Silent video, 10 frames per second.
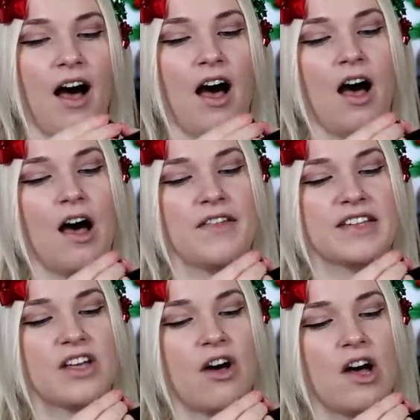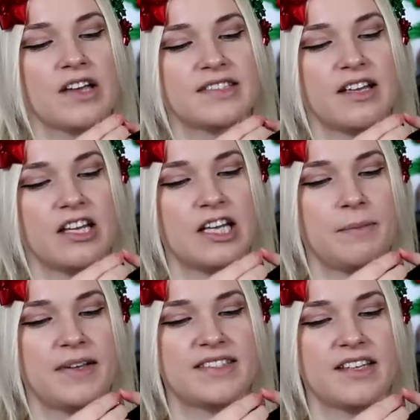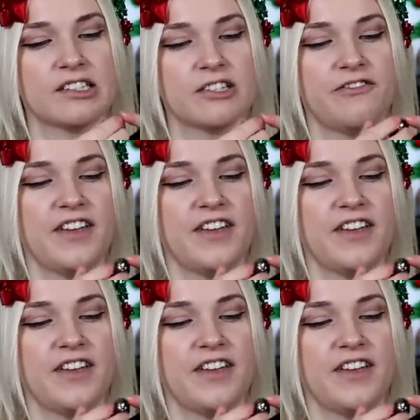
Oh, that's awesome. It's Dr.